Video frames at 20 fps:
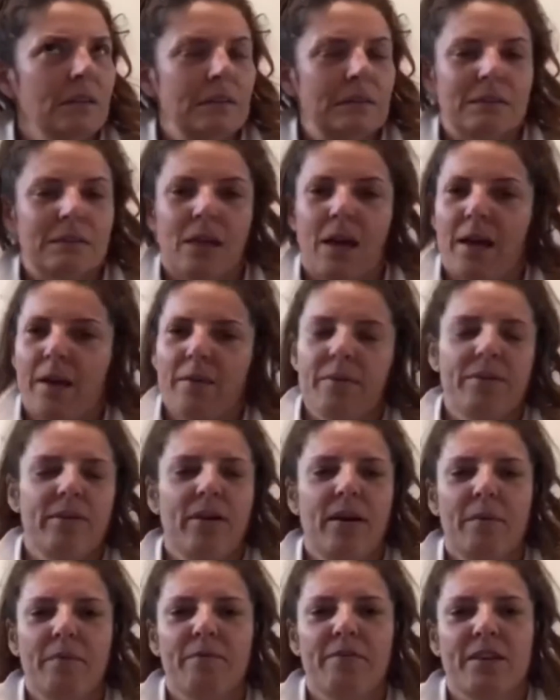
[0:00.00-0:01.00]

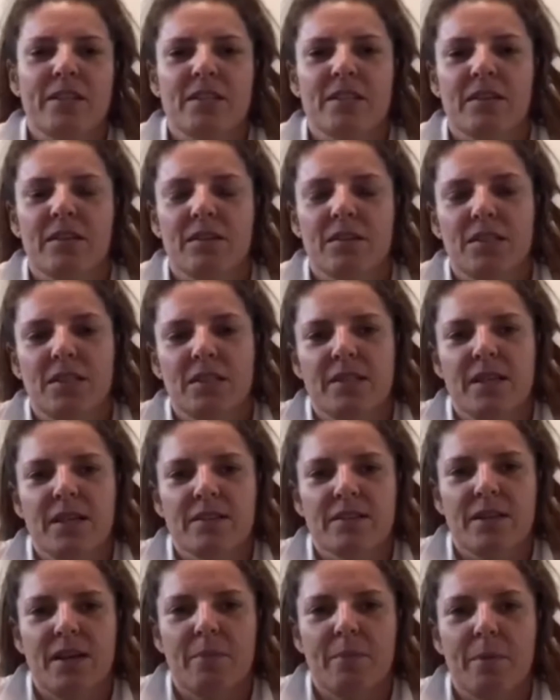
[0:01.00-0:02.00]
I'm fuzzy on the
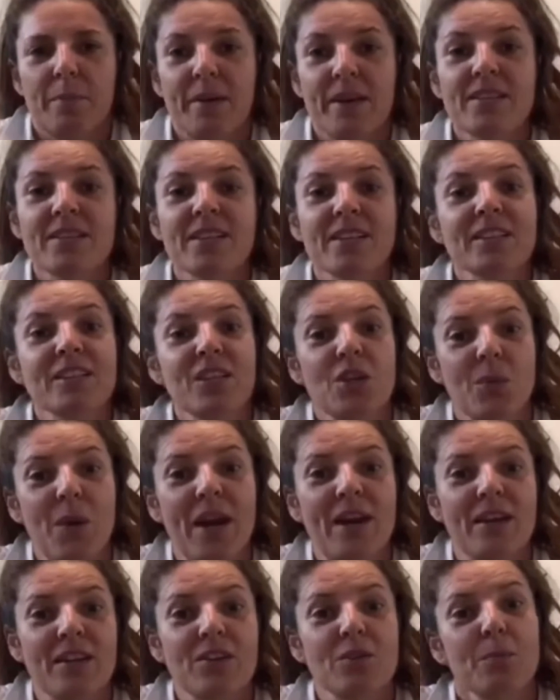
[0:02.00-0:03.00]
details now, but basically
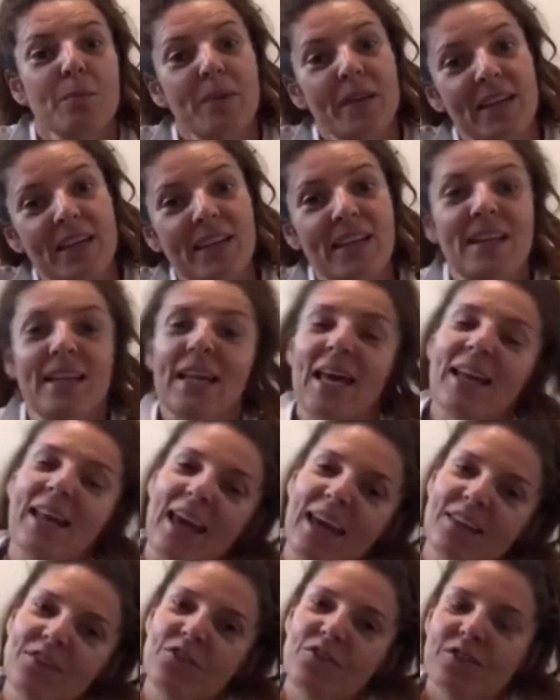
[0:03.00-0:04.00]
you begin and
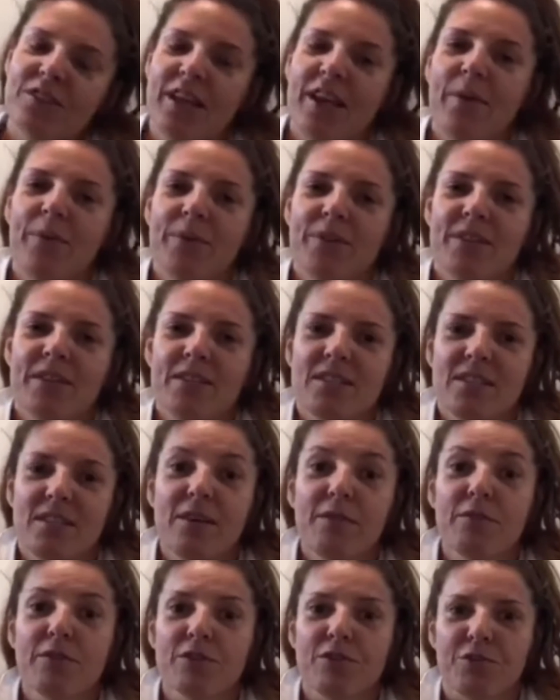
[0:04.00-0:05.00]
end your day with this
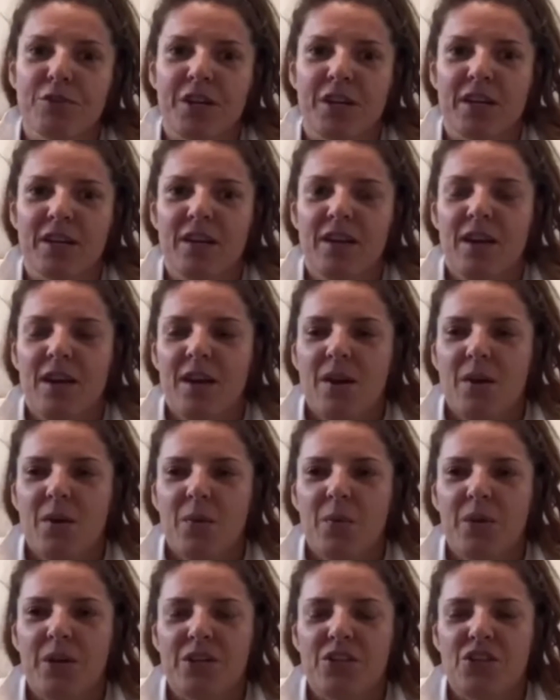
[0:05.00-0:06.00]
liver drink,
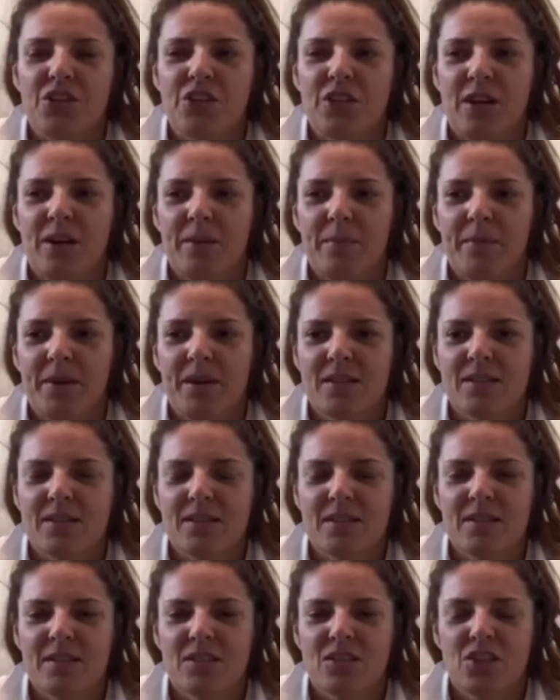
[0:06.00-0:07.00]
which
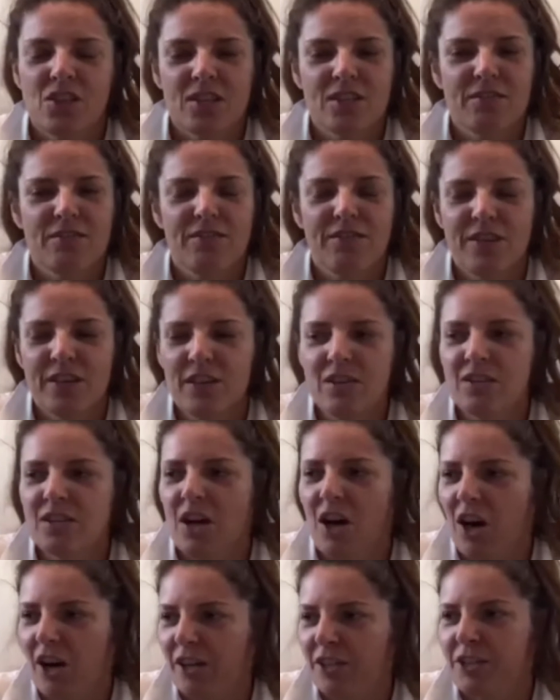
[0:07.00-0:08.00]
just feels
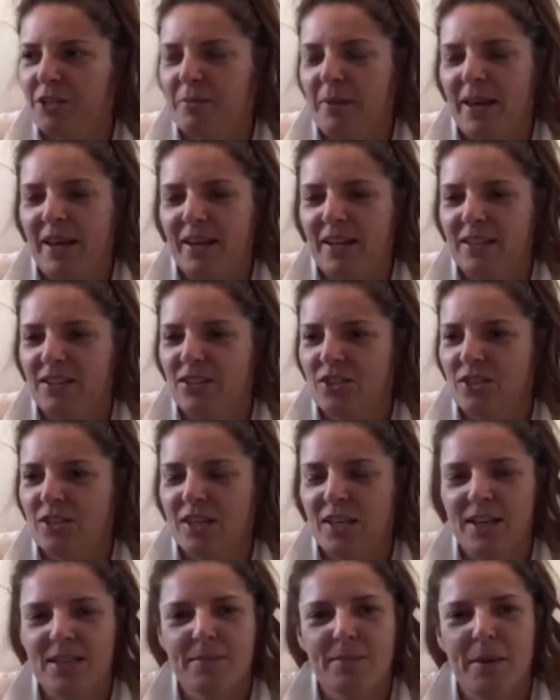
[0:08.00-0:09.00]
harsh, man. It
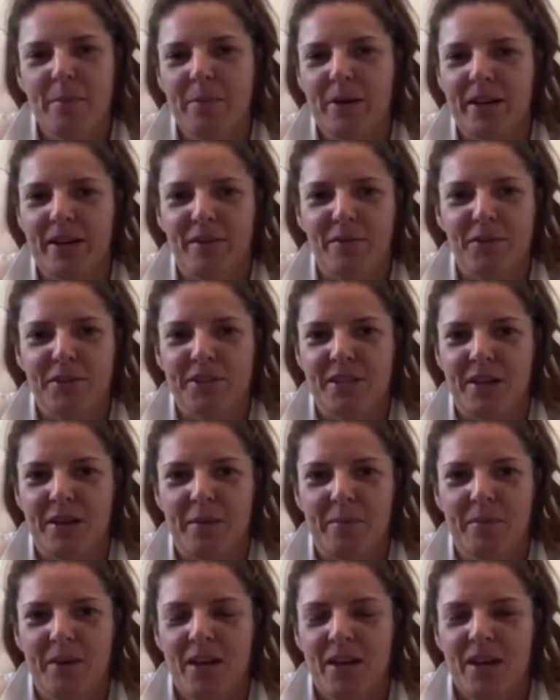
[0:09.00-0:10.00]
just kicks my butt every
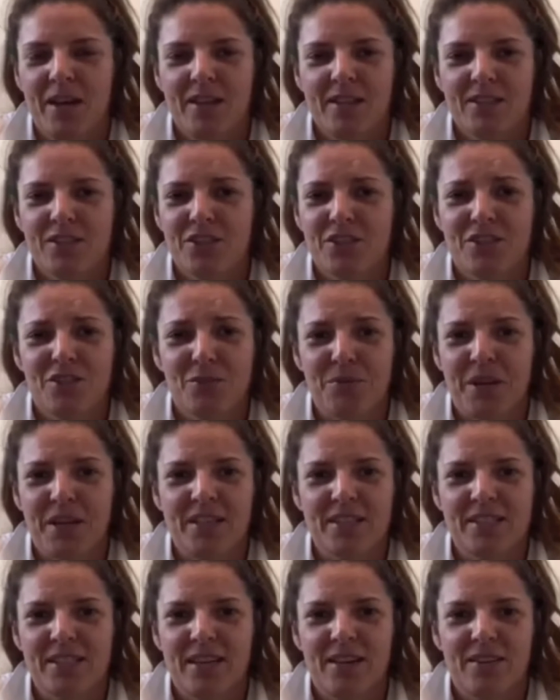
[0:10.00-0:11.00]
time to
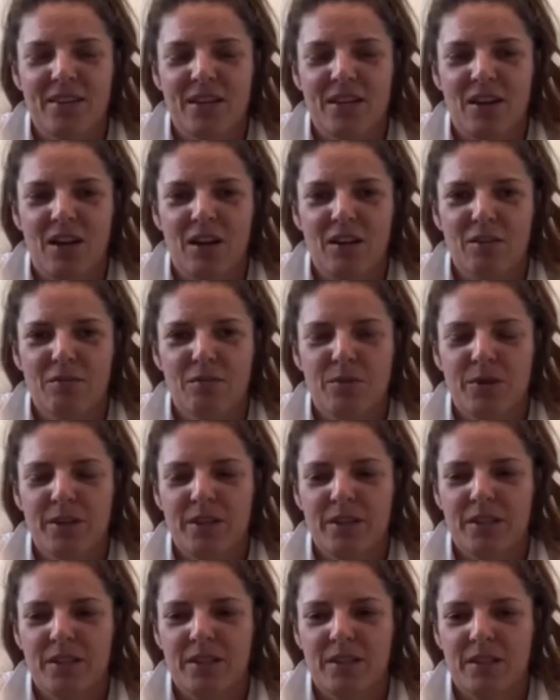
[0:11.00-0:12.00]
drink down that olive
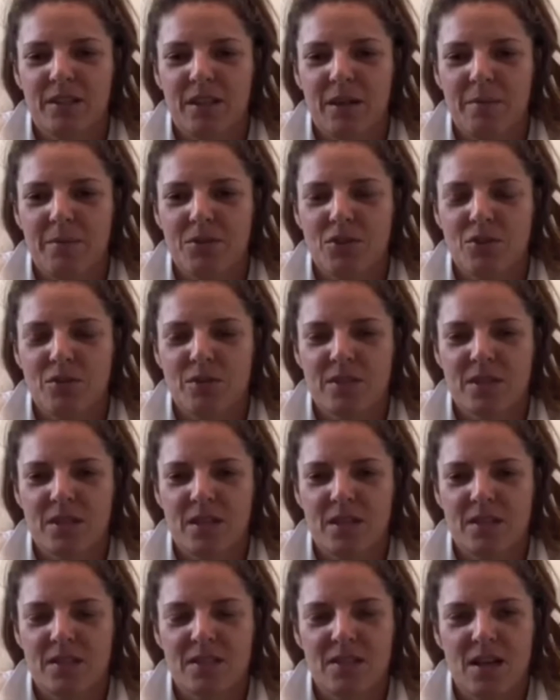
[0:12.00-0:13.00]
oil and lemon juice,
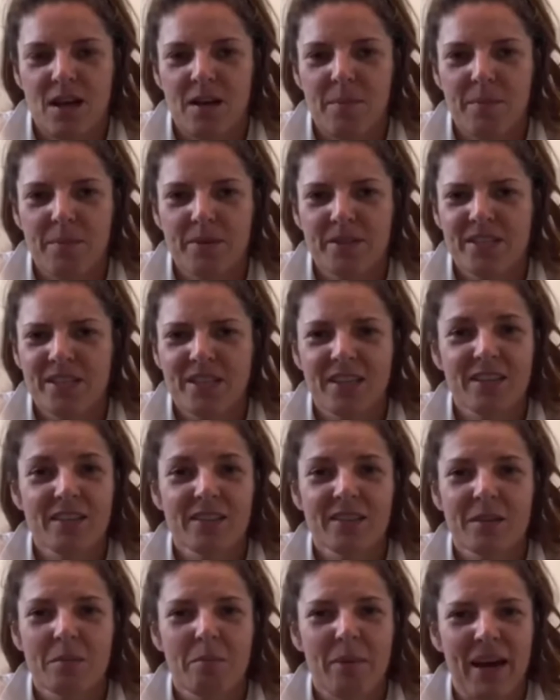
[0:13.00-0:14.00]
and it's not
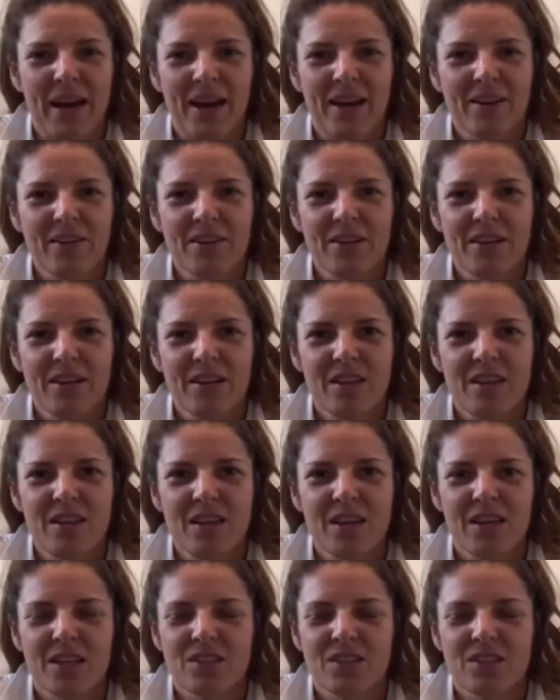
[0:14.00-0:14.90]
particularly bad or anything.